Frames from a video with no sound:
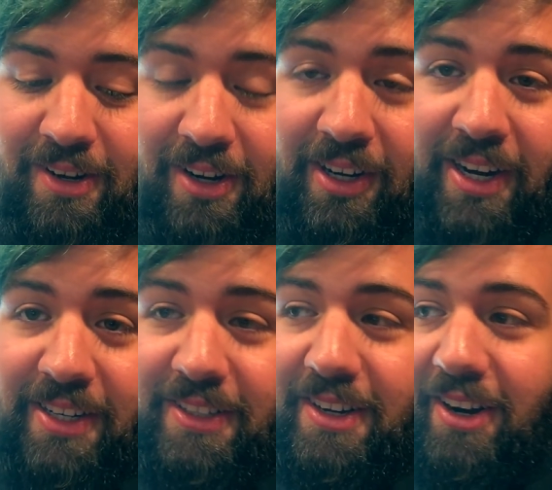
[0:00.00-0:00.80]
All right.
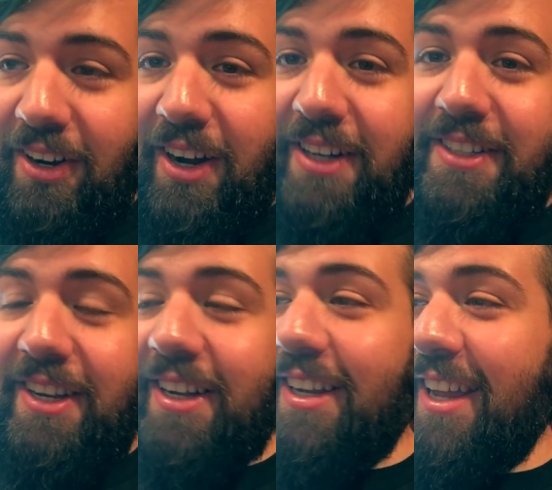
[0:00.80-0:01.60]
All right,
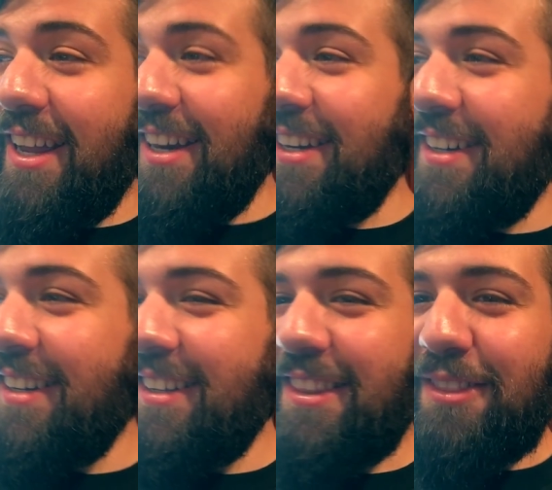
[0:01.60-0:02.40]
Dunkin'.
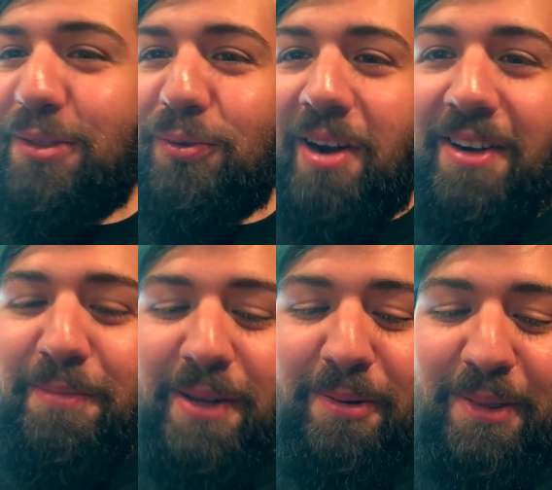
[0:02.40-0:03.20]
Threaten
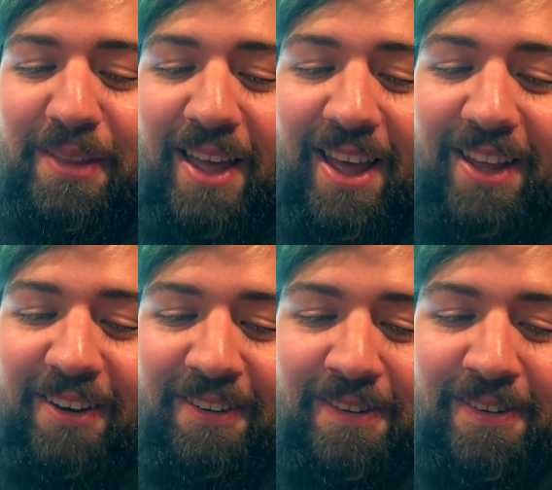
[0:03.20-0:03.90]
me with that.